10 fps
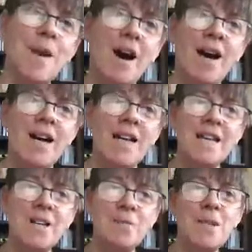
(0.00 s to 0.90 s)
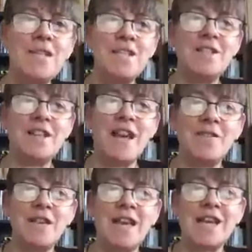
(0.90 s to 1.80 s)
I admitted to
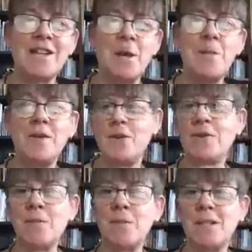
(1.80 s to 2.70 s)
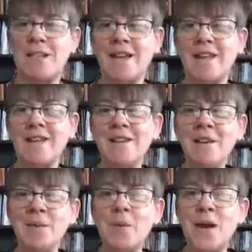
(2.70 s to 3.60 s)
having had a bit of a grumpy day
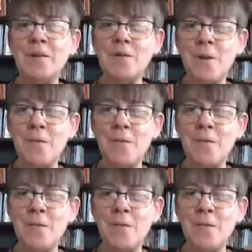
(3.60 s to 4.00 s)
where